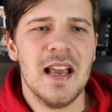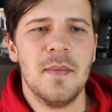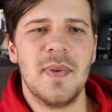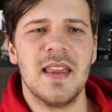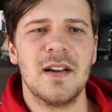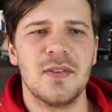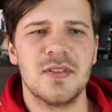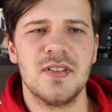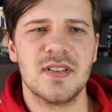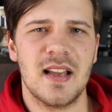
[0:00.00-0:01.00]
But then I'd
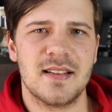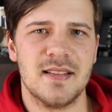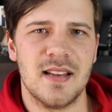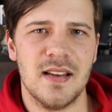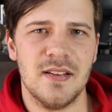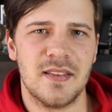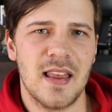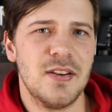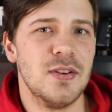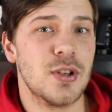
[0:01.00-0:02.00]
also just like to say
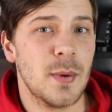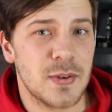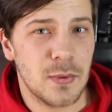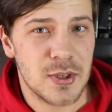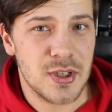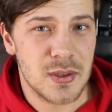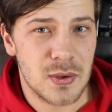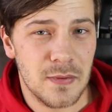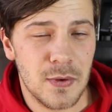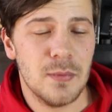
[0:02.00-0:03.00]
thank you so much for watching this
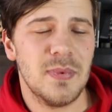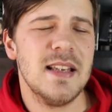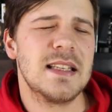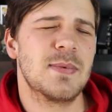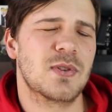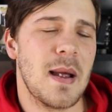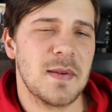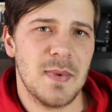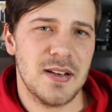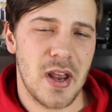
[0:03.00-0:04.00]
review. Please
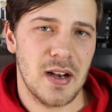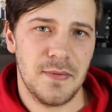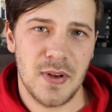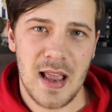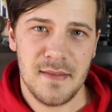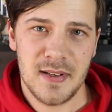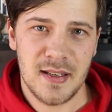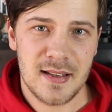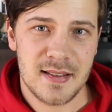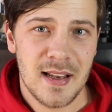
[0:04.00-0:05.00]
subscribe to my channel if you haven't
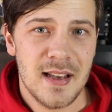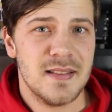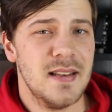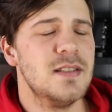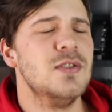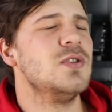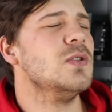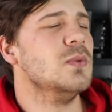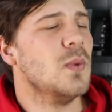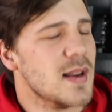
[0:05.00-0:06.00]
yet. Season
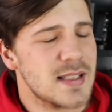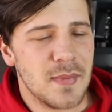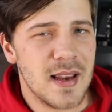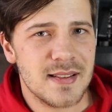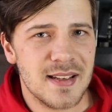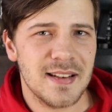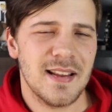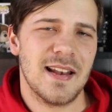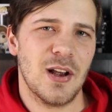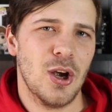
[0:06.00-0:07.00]
2 was amazing,
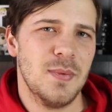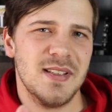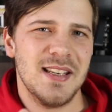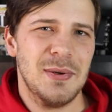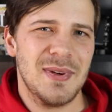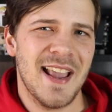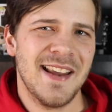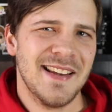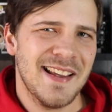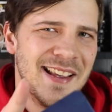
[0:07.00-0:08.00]
and I hope to see you
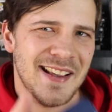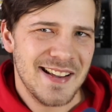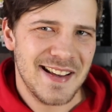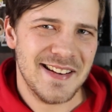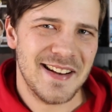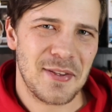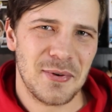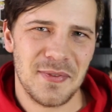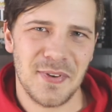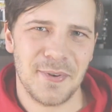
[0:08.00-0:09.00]
again in another
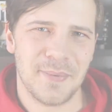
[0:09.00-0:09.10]
review.